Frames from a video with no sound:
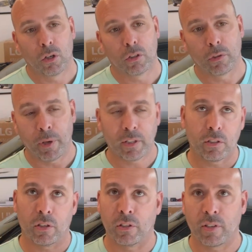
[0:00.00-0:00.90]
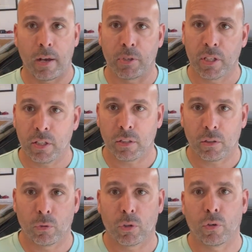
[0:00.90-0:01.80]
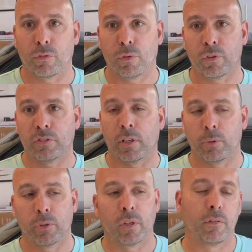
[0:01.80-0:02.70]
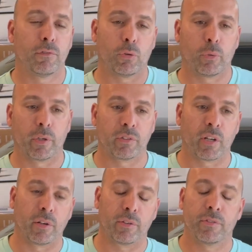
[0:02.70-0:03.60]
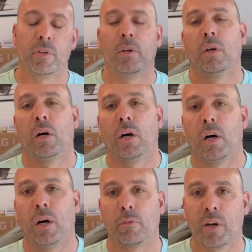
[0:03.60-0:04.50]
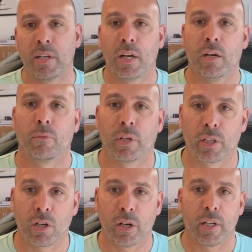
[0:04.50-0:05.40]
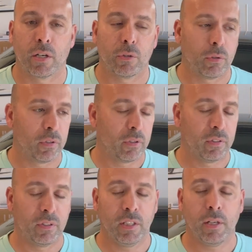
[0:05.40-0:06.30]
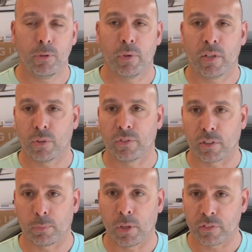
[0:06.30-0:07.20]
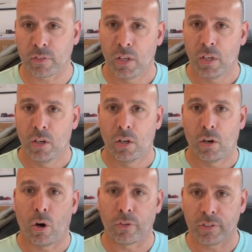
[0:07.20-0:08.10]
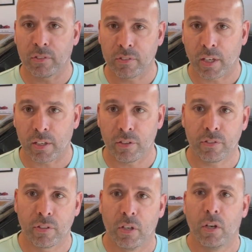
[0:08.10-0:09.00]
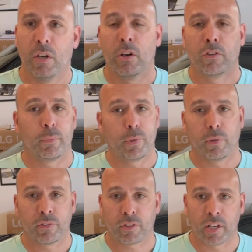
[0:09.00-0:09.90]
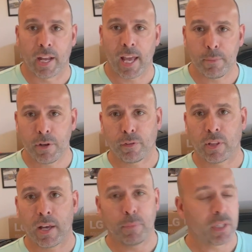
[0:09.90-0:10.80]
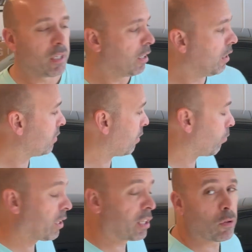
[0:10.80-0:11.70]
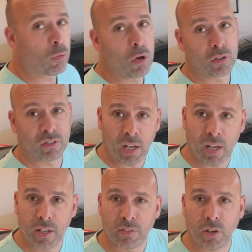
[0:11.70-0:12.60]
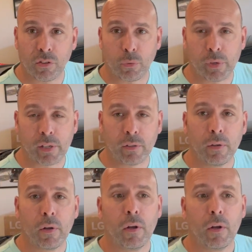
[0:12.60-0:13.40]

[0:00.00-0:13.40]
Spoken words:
depending on the time of year, we'll go to full summer and full winter tires. Right now I'm running Continental DWS 06 Plus all-season tires. The purists are gonna hate me for that because I'm running the wrong size on the rear.